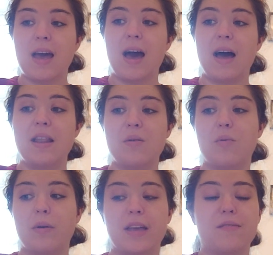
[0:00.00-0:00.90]
and it'll
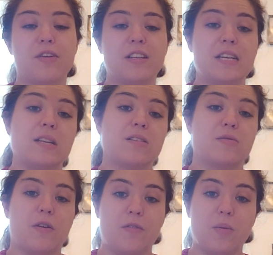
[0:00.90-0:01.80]
probably get very tedious if
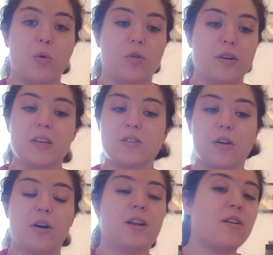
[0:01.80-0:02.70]
I film all of it. So
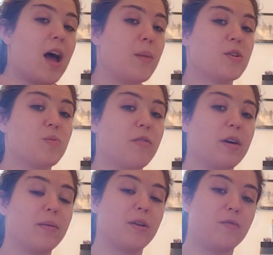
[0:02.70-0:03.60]
I don't know how much more of it I'm going to